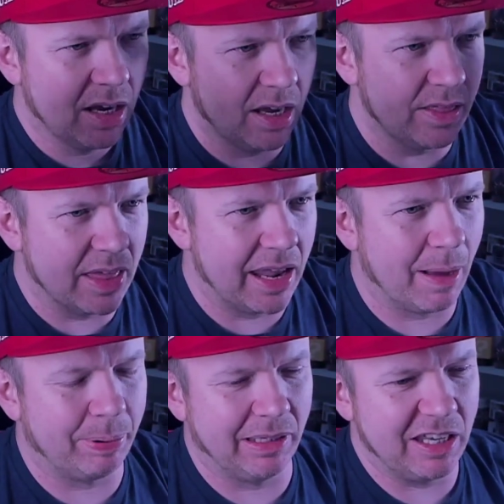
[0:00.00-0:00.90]
And then I
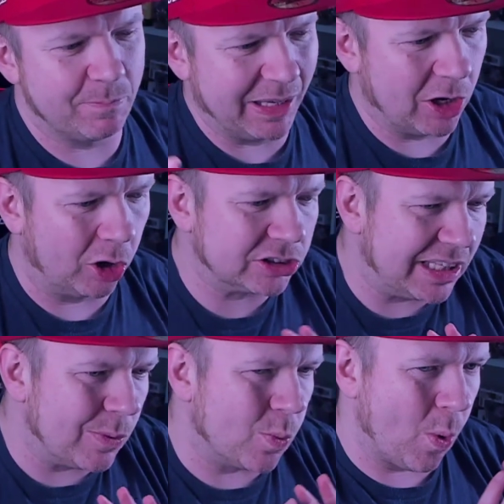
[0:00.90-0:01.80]
believe because
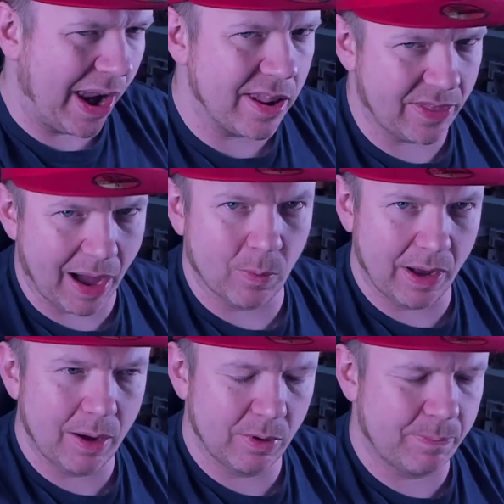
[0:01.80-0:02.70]
they went that
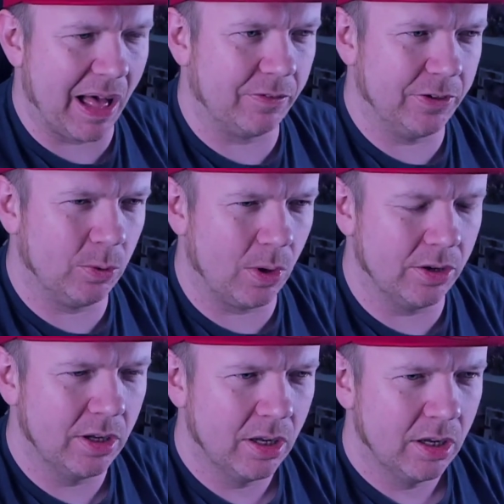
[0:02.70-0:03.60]
way with Battlefield 1,